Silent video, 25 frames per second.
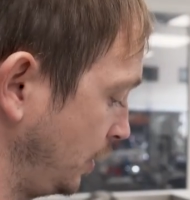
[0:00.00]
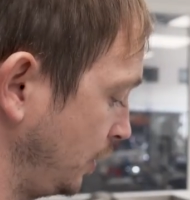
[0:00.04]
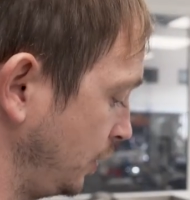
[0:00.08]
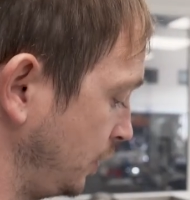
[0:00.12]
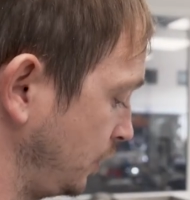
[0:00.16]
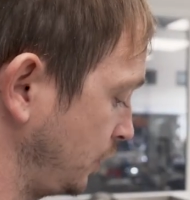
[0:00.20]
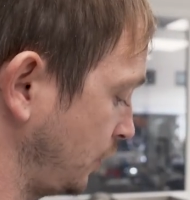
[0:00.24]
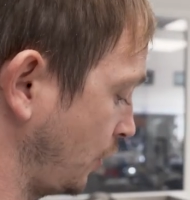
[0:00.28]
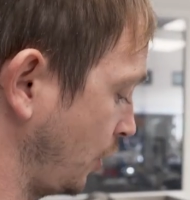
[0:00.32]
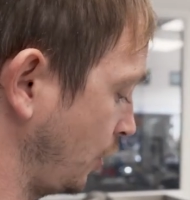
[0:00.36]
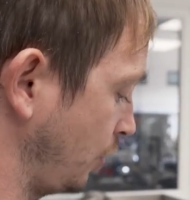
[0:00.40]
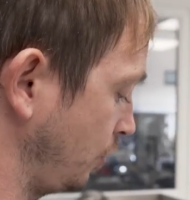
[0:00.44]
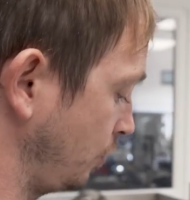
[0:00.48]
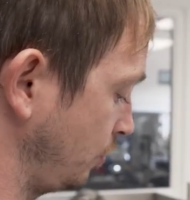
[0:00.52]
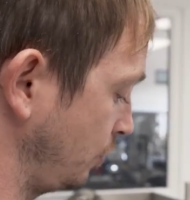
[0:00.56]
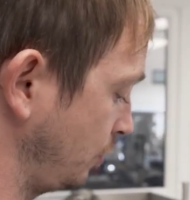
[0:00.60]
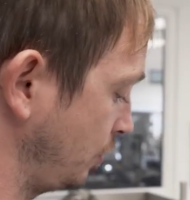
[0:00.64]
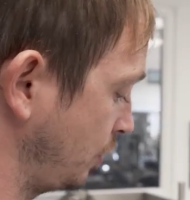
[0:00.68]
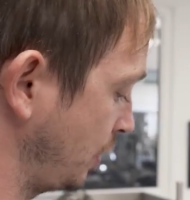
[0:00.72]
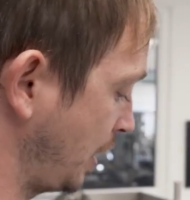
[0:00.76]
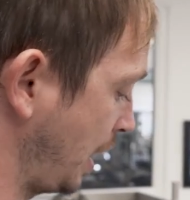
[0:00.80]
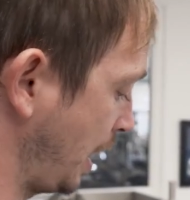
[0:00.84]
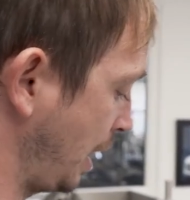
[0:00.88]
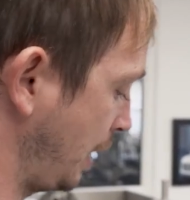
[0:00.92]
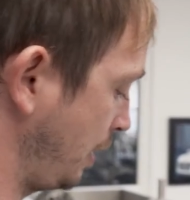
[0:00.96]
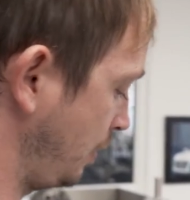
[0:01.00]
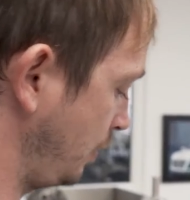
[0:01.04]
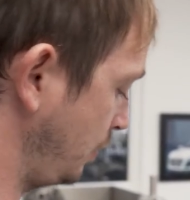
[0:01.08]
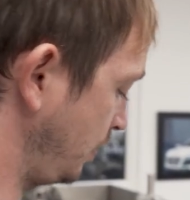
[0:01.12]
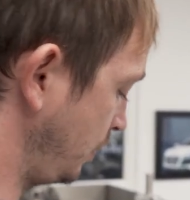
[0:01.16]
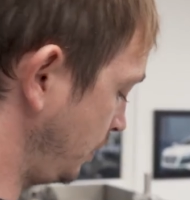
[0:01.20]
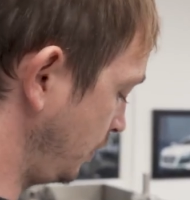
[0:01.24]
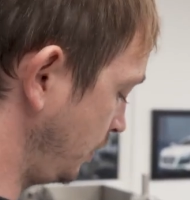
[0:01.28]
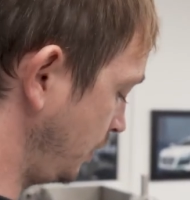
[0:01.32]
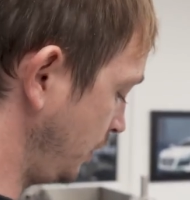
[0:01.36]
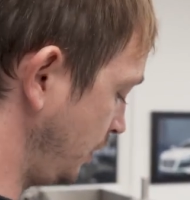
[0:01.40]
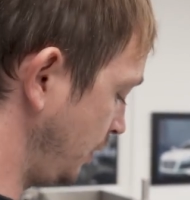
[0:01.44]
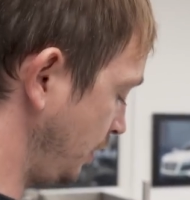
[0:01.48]
So
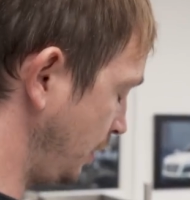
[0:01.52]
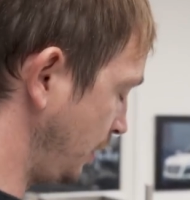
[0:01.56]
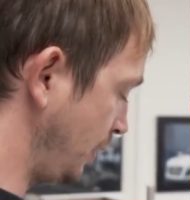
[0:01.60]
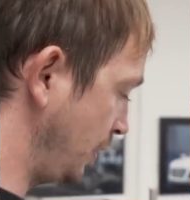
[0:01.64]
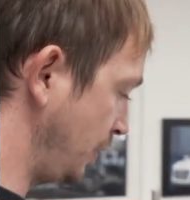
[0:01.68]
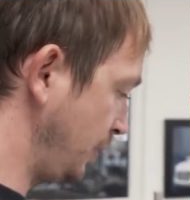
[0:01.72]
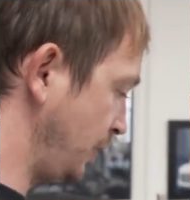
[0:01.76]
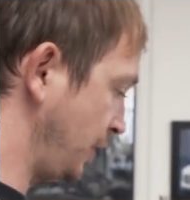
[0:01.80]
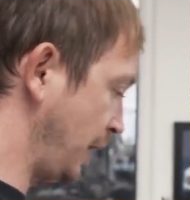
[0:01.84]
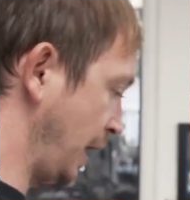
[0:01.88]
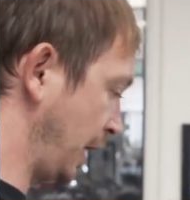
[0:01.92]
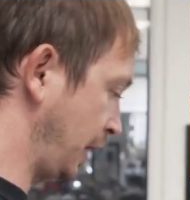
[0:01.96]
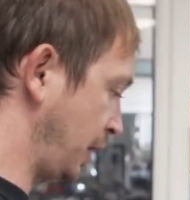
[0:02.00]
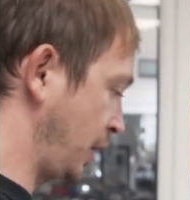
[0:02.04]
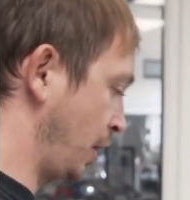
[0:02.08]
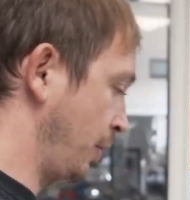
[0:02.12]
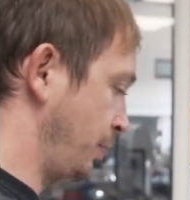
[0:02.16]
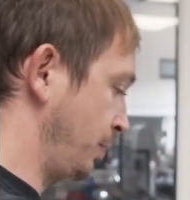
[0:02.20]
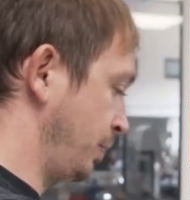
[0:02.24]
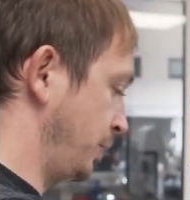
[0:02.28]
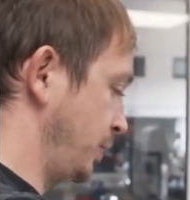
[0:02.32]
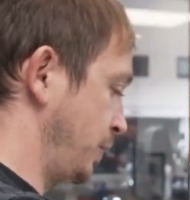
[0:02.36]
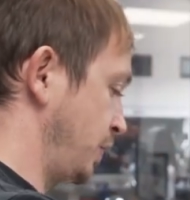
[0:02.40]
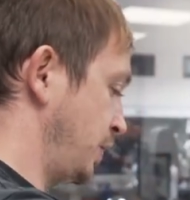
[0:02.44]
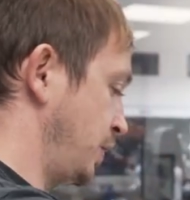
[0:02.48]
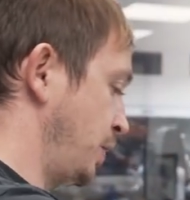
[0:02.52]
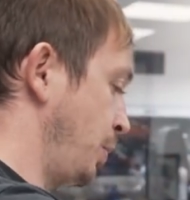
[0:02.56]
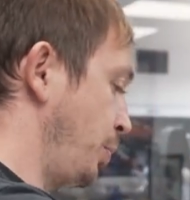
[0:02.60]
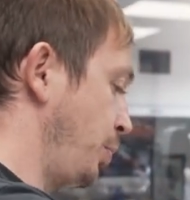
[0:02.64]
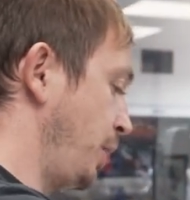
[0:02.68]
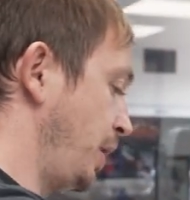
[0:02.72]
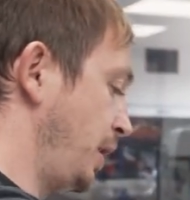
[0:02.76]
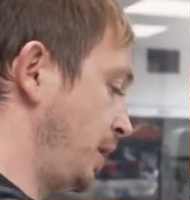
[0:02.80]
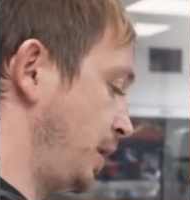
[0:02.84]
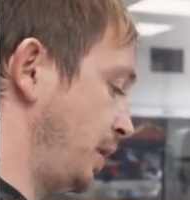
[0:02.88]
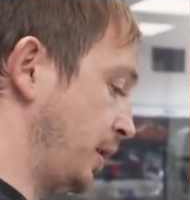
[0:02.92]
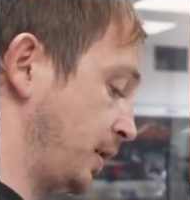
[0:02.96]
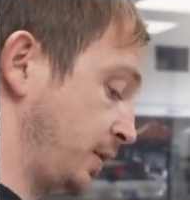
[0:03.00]
there comes to
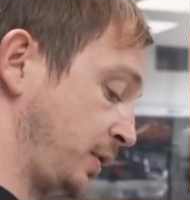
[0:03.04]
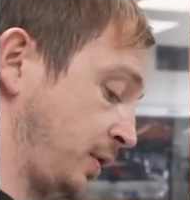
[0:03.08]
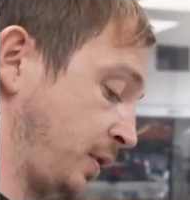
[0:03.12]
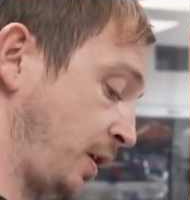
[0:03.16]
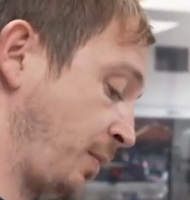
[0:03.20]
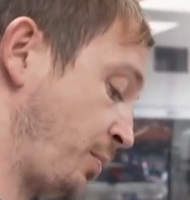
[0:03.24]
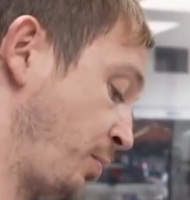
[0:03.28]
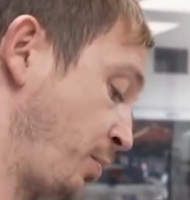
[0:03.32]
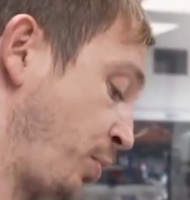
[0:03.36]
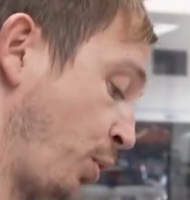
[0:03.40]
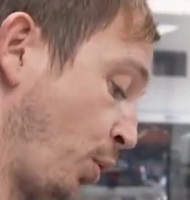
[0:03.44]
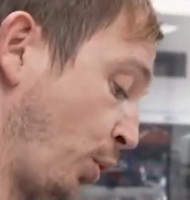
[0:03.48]
be at some